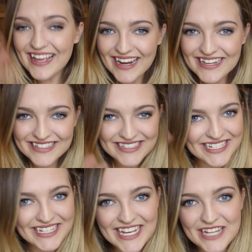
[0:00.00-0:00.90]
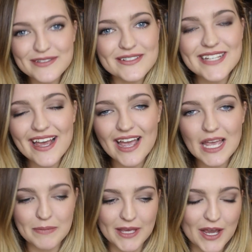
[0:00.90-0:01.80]
guys, it's Tilly, and today
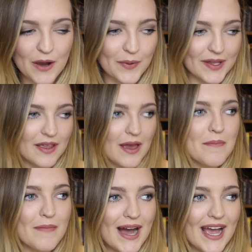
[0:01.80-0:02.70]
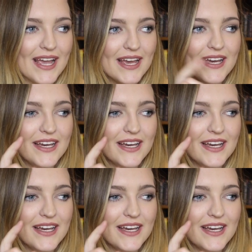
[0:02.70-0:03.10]
I'm here with my